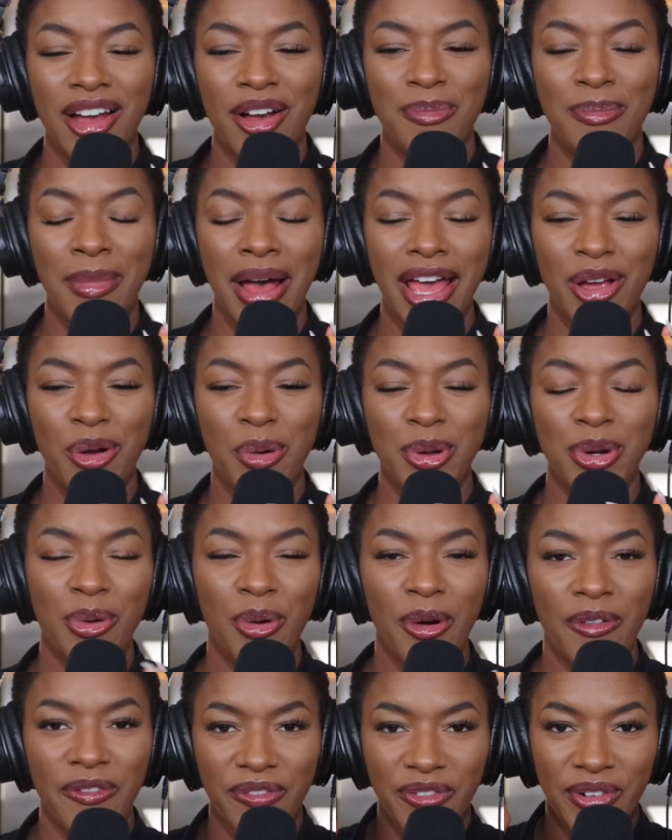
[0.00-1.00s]
my quote
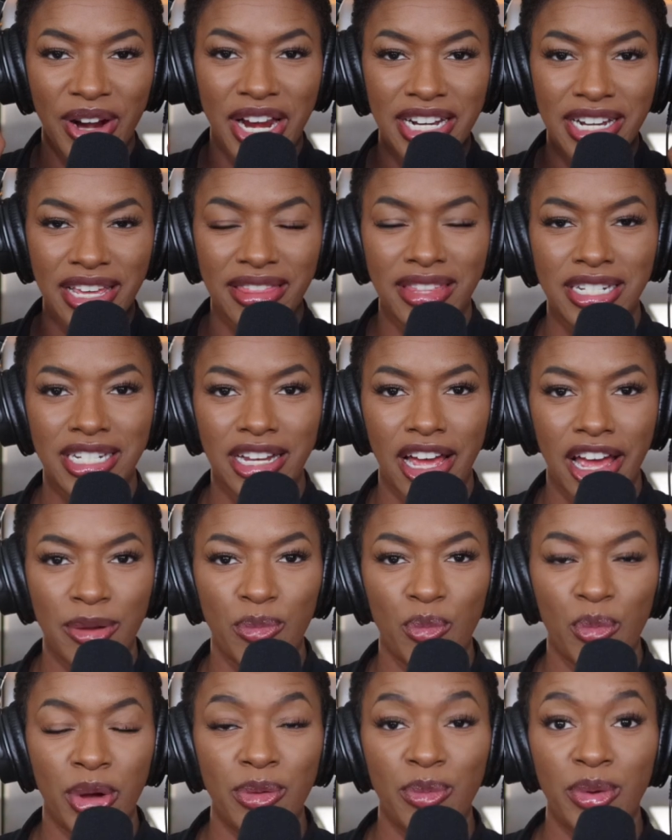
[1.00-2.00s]
unquote friend at the
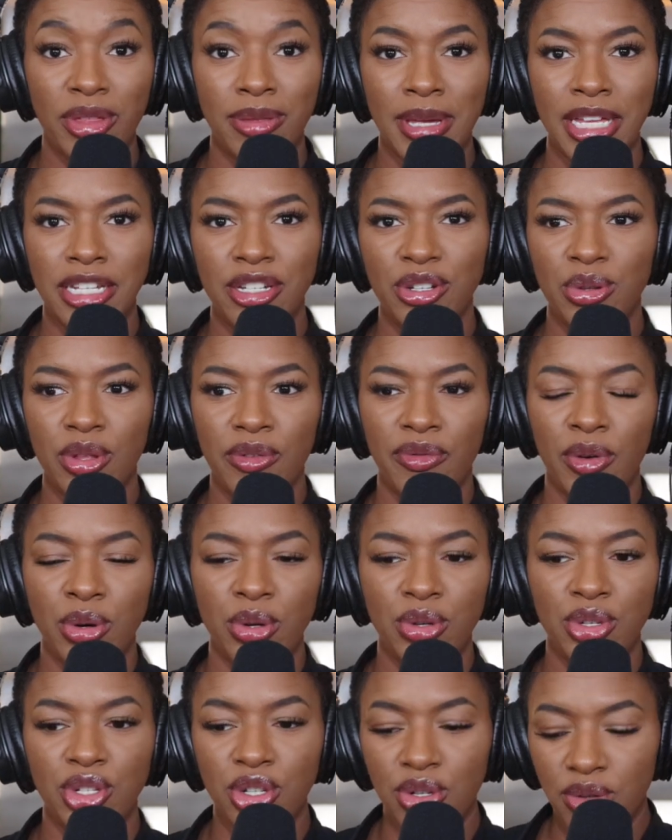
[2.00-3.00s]
time went with me to do the
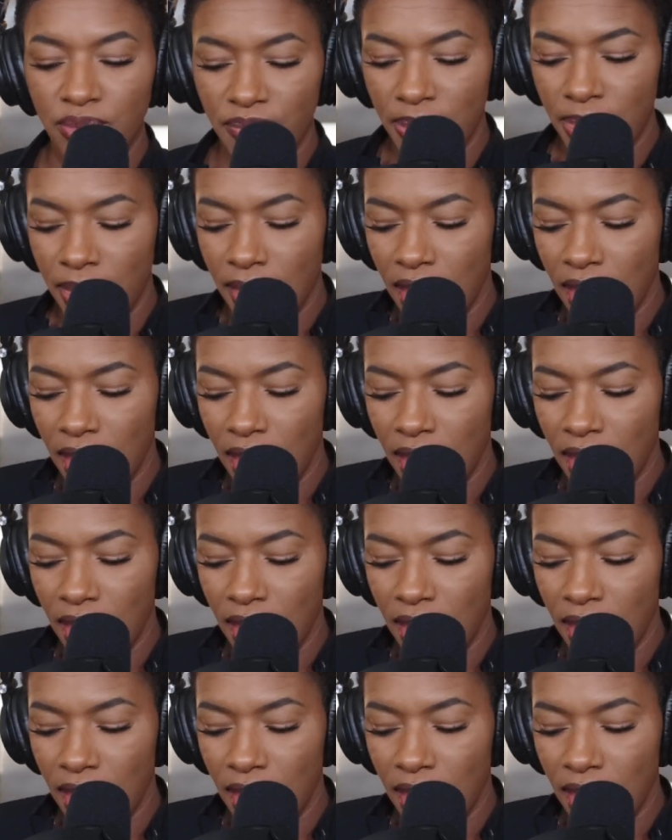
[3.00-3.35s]
photo shoot.